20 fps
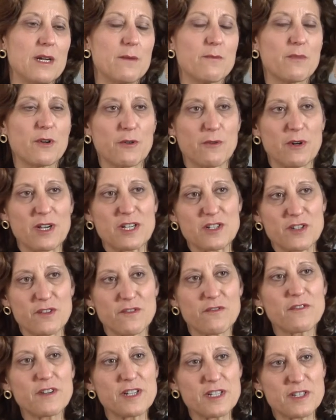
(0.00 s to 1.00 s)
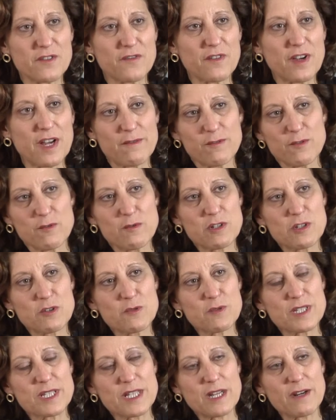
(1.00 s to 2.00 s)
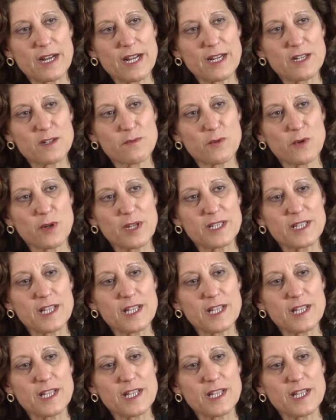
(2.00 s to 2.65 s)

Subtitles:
progression-free survival, which was their endpoint.